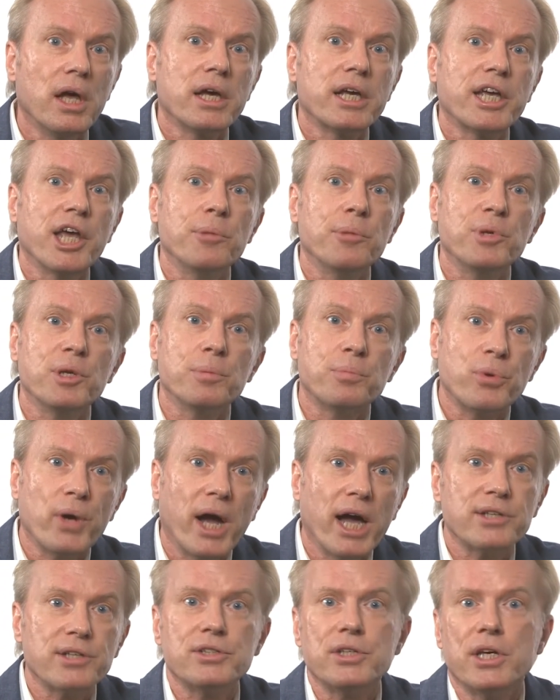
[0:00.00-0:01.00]
can be
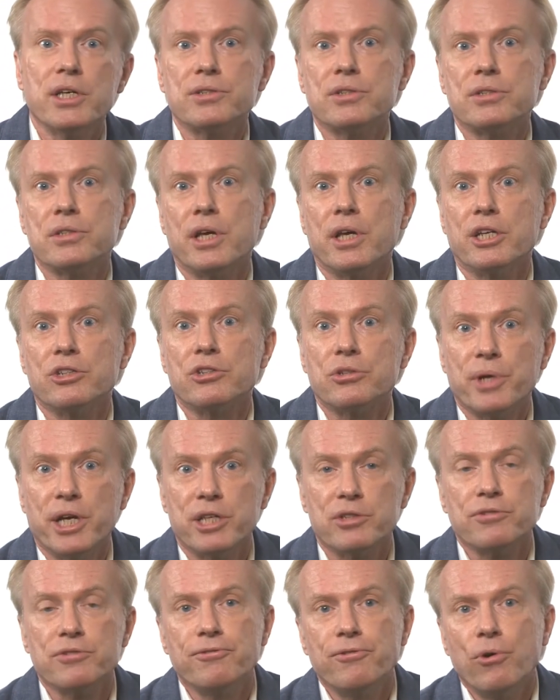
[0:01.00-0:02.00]
processed and
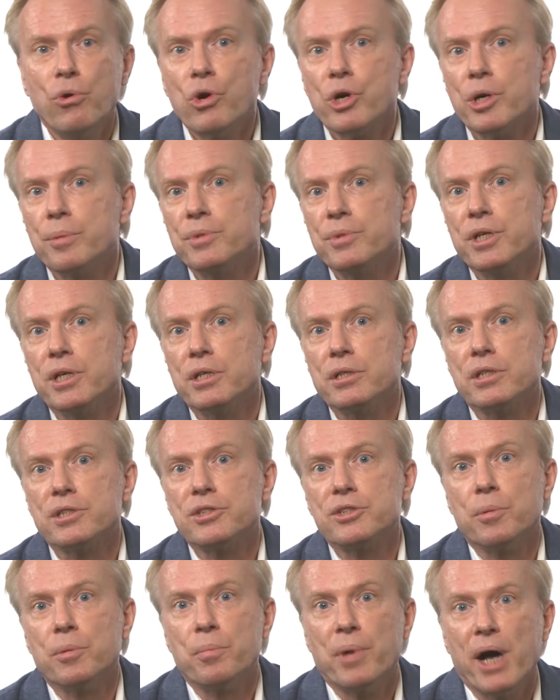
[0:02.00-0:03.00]
transformed into
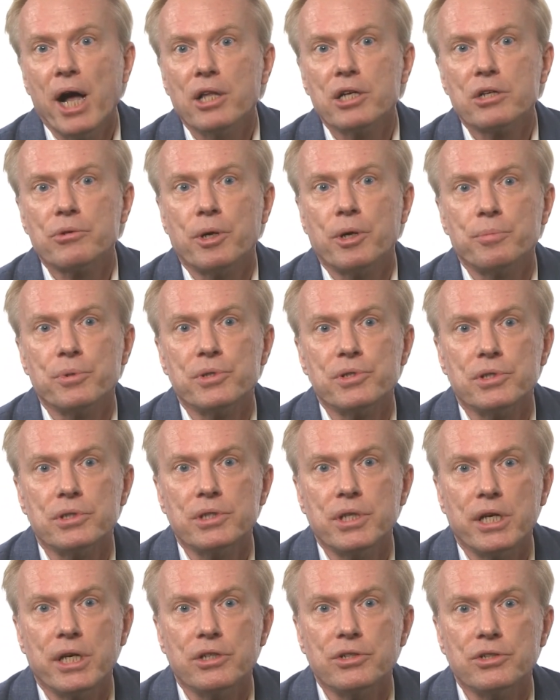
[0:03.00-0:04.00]
symbolic
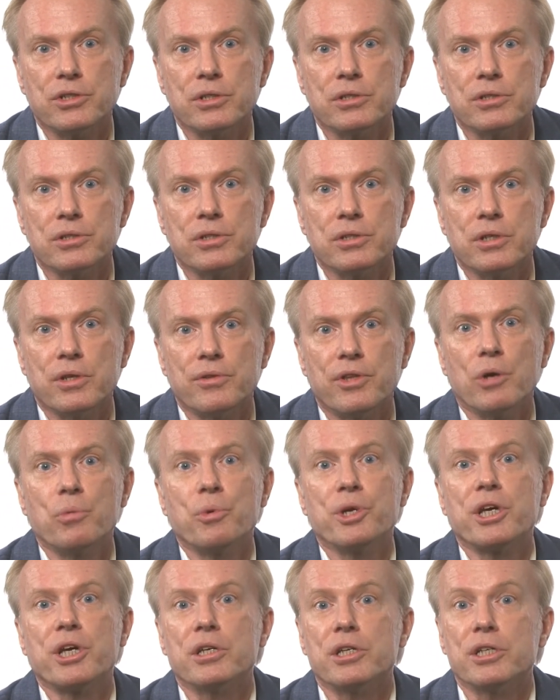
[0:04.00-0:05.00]
representations that
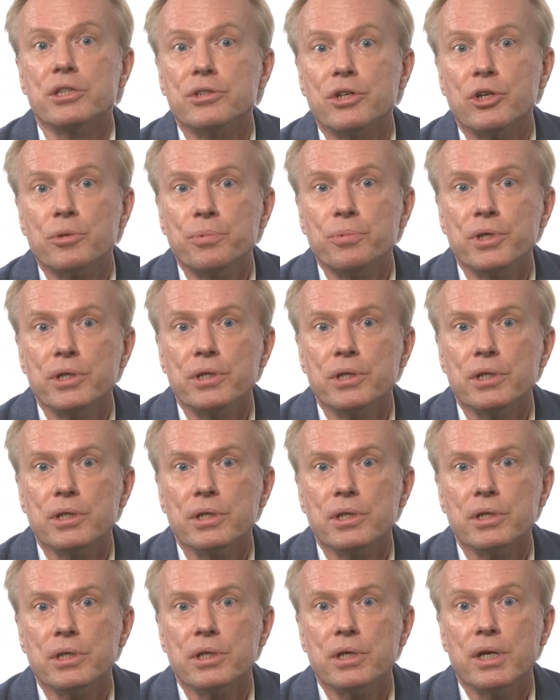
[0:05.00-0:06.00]
we can interpret
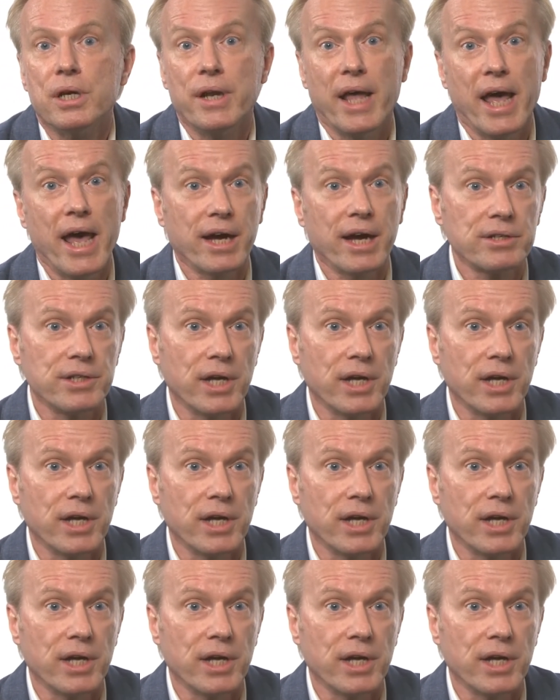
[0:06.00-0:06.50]
and act